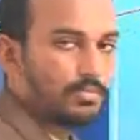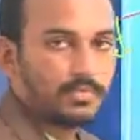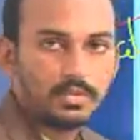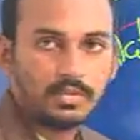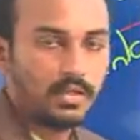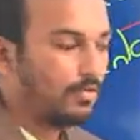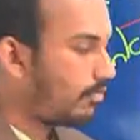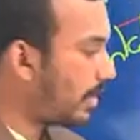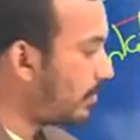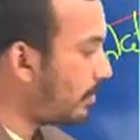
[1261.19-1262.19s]
we are
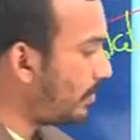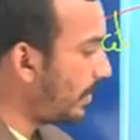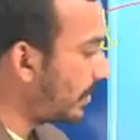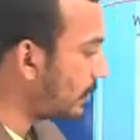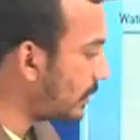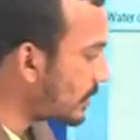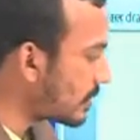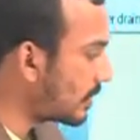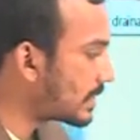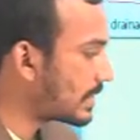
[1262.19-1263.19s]
implementing these
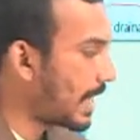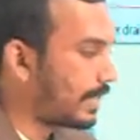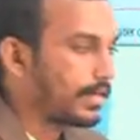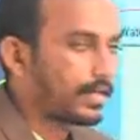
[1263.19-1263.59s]
sand drains.